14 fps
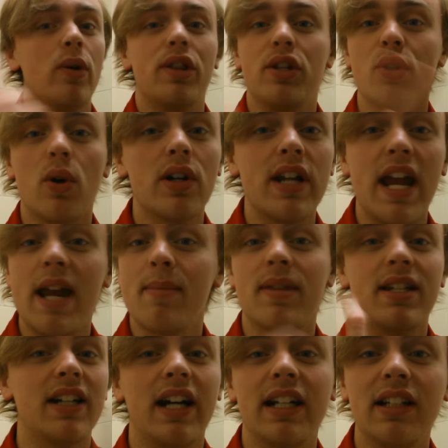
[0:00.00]
with your name, the
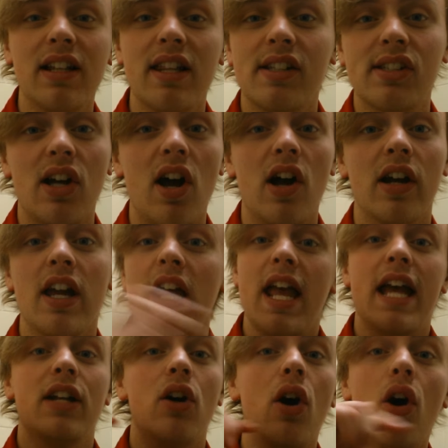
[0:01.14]
title of the song,
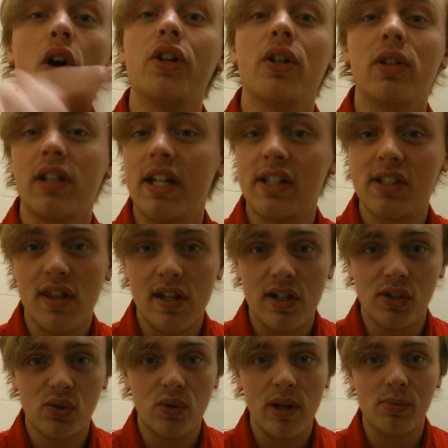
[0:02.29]
and all your links in the
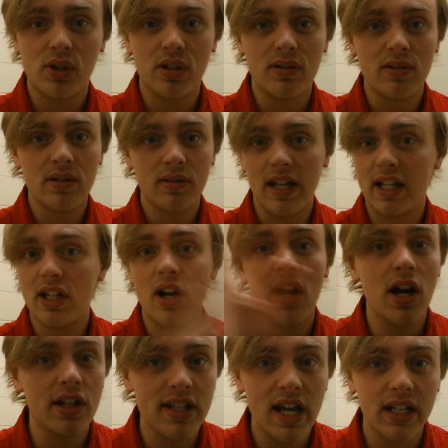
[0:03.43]
description, like
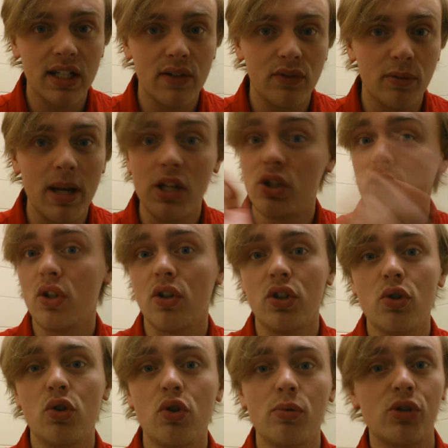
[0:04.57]
contact information, your
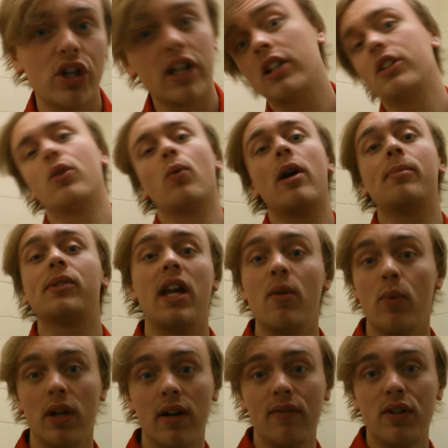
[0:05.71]
YouTube channel, your website,
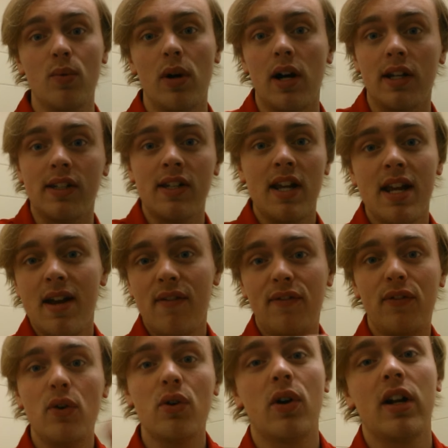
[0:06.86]
whatever you want.
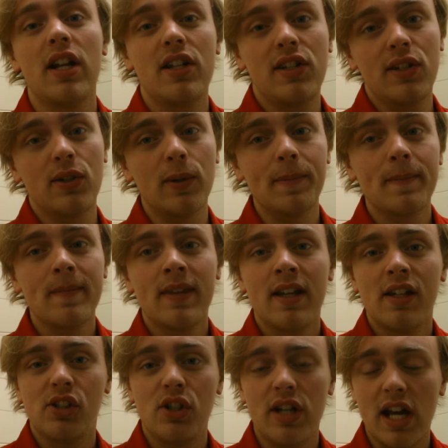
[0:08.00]
Full credit to you.
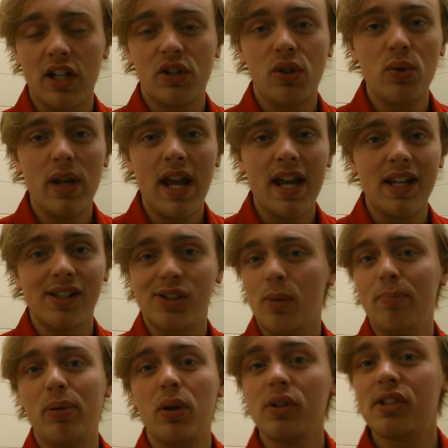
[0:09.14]
So you got 2 days,
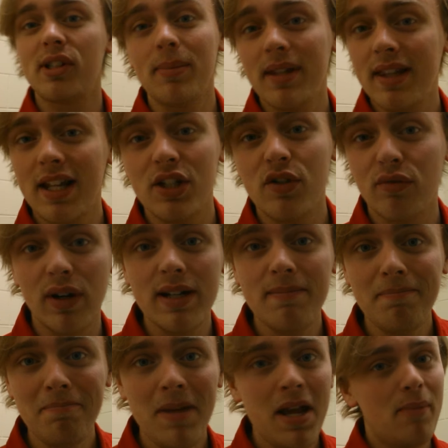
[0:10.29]
so pull something that you've
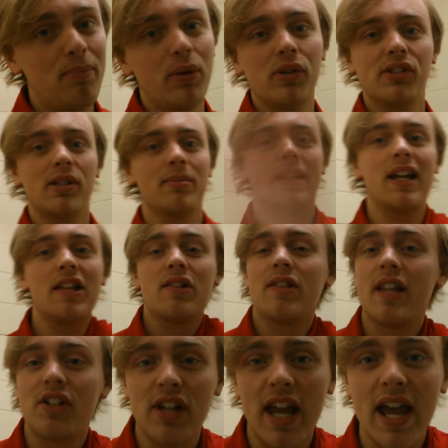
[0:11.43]
written, pull something together
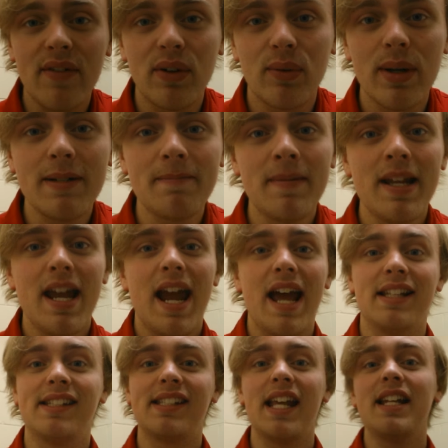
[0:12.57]
that you haven't written,
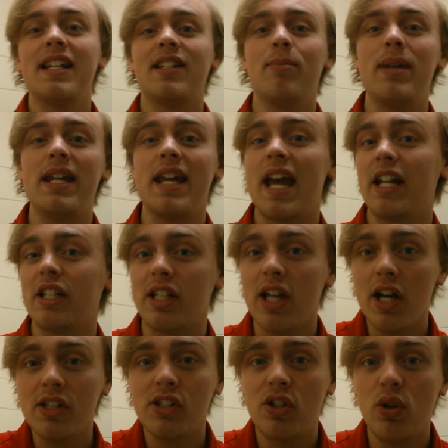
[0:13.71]
and send it to me at
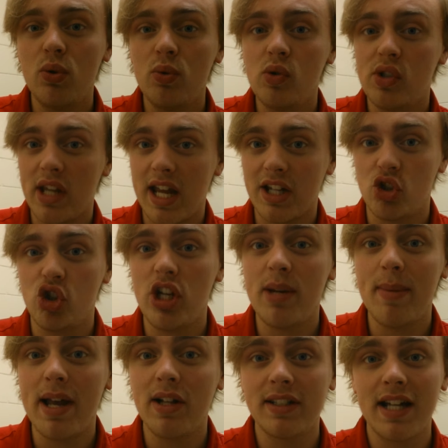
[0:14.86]

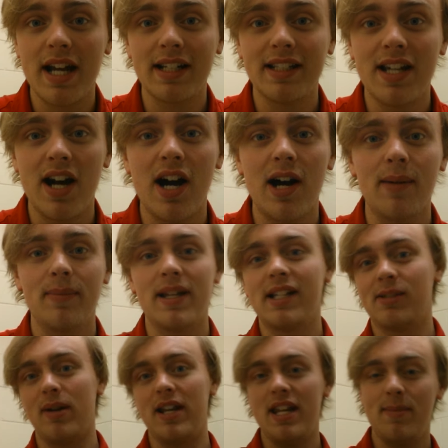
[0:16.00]
gustoonz@gmail.com.
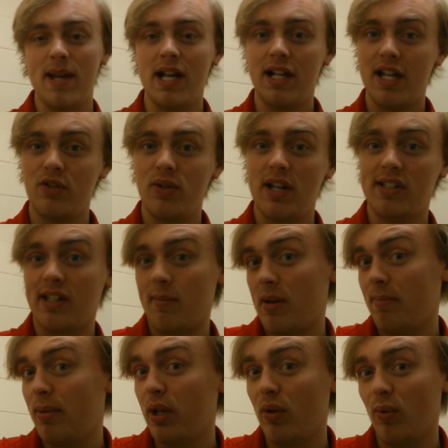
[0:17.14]
That's my email address, and I'm
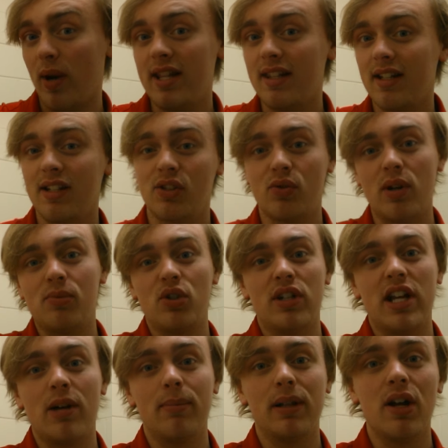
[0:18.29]
going to put it right in the description
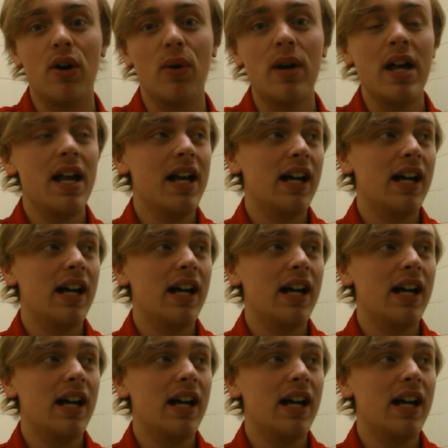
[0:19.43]
down below.